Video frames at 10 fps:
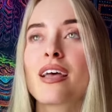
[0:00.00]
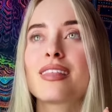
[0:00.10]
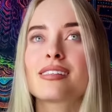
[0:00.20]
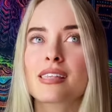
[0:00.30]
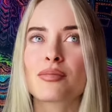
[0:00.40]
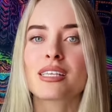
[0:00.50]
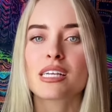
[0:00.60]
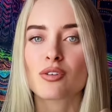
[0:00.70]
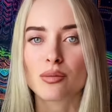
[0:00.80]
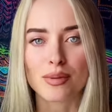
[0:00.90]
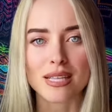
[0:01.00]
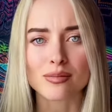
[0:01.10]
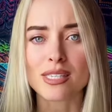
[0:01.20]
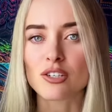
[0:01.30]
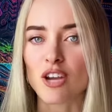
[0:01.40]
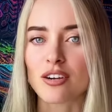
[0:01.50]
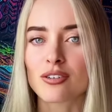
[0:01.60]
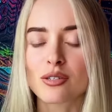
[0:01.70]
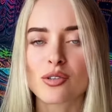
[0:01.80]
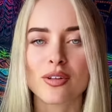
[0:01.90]
and then something here with beams in
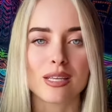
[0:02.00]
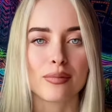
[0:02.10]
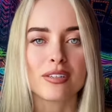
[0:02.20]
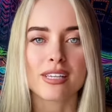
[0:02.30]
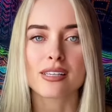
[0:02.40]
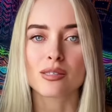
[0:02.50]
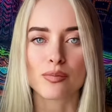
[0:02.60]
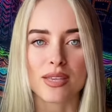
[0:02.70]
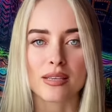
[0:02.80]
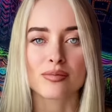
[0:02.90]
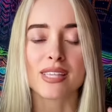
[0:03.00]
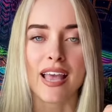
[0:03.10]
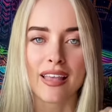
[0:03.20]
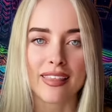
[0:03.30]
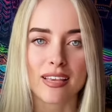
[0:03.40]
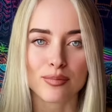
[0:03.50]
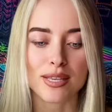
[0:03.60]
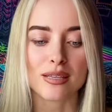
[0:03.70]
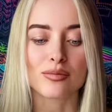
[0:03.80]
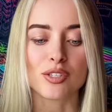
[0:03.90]
general. So like buildings, beams, headlight
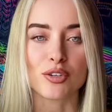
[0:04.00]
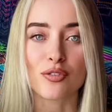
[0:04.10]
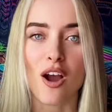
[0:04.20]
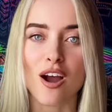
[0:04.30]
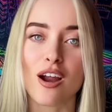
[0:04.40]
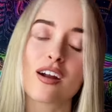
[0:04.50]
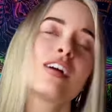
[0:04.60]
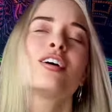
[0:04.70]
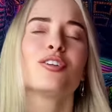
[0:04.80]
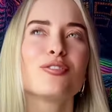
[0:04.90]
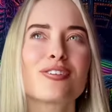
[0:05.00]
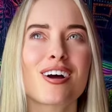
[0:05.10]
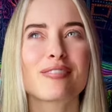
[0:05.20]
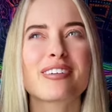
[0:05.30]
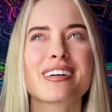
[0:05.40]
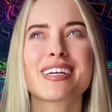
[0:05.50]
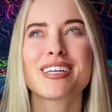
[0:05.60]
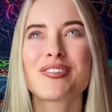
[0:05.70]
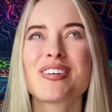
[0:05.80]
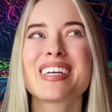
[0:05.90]
beams, new car, new car, very
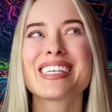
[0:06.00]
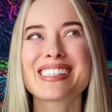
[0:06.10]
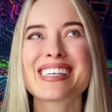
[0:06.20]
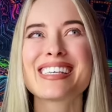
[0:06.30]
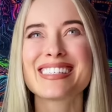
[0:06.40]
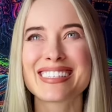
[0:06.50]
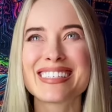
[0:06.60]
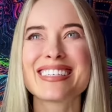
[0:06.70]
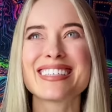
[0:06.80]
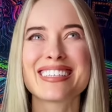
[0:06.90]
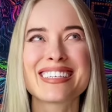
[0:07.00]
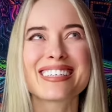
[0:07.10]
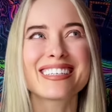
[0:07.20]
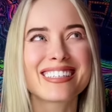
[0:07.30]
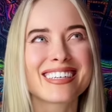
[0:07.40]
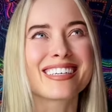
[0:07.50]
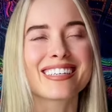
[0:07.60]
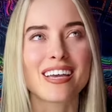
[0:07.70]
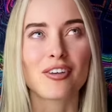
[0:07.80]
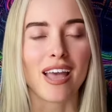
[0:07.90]
noisy. Dun, dun, dun,
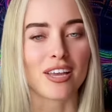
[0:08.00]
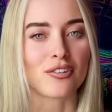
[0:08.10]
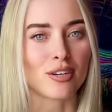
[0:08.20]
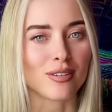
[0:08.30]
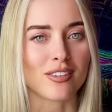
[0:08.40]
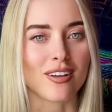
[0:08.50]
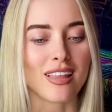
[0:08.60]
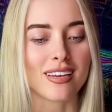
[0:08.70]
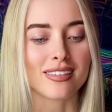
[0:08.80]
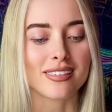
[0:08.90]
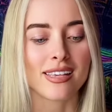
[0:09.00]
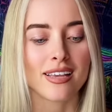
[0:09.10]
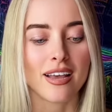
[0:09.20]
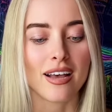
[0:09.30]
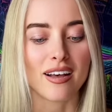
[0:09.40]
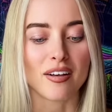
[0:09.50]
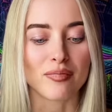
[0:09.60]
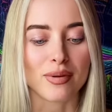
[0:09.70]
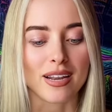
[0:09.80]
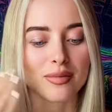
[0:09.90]
okay okay, I don't know what song that is, um,
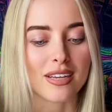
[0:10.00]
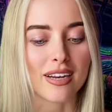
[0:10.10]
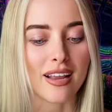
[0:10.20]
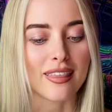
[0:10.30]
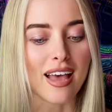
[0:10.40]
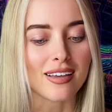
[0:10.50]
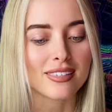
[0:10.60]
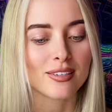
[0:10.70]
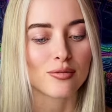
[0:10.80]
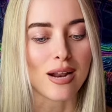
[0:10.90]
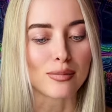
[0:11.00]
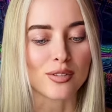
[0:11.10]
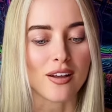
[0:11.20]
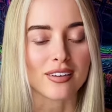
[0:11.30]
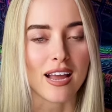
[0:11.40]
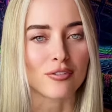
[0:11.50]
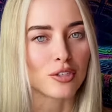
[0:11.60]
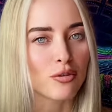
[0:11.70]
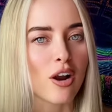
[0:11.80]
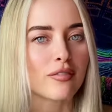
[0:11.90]
but I'm hearing that rap song now.
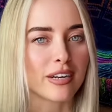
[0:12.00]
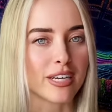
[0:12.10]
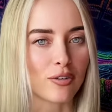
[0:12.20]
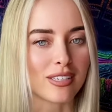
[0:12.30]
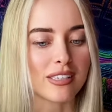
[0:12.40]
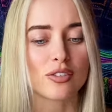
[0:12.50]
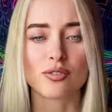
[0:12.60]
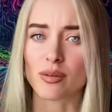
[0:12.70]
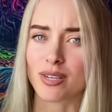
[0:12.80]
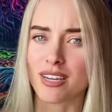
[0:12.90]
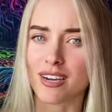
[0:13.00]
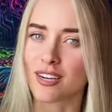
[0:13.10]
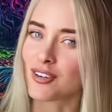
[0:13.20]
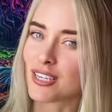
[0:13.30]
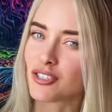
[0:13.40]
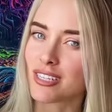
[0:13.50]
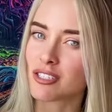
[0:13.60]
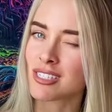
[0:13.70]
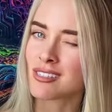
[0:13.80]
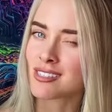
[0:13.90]
New car, very noisy. So someone here,
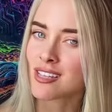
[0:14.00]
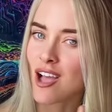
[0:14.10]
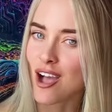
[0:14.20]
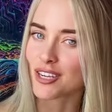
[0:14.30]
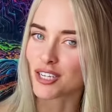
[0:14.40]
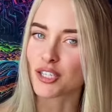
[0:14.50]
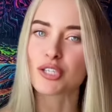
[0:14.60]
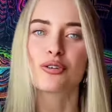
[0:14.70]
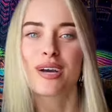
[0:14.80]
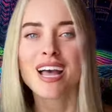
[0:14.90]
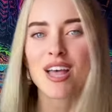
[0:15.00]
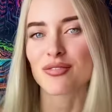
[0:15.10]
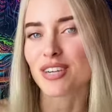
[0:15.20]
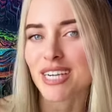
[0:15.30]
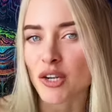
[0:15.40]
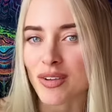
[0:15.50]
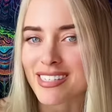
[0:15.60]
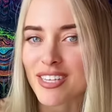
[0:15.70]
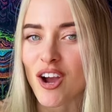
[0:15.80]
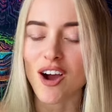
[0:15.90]
congratulations on your new very
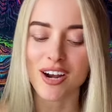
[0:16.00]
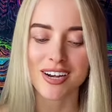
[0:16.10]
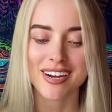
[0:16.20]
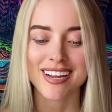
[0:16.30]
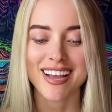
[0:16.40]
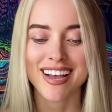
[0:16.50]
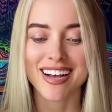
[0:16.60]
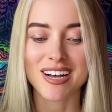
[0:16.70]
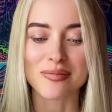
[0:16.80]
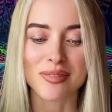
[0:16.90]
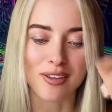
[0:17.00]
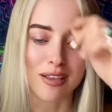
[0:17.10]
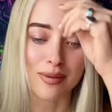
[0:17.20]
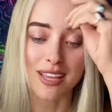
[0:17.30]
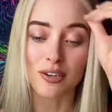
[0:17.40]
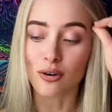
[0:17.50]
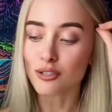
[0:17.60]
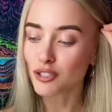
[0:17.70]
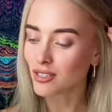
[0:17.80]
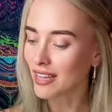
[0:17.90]
noisy car. Um, okay, but an
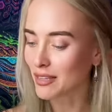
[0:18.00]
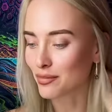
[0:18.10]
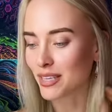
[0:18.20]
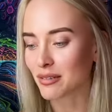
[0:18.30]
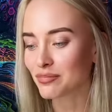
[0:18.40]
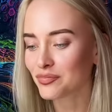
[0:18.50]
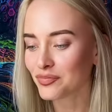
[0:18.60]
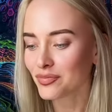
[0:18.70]
ultralight beam